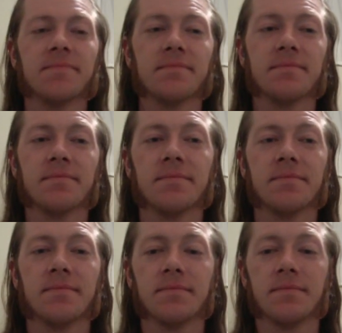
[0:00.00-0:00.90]

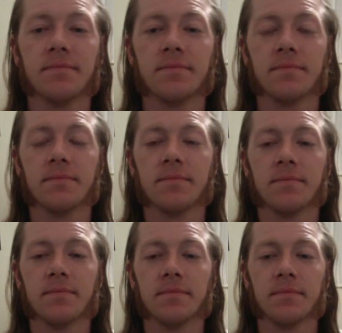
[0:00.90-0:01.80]

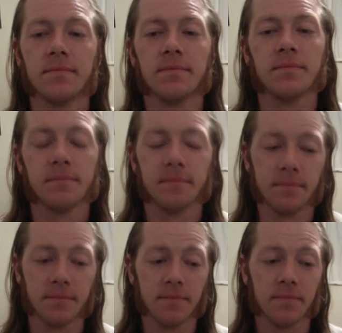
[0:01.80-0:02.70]

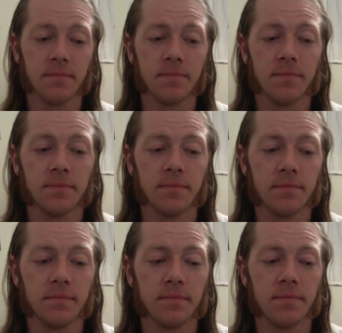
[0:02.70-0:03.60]
The person shown says nothing.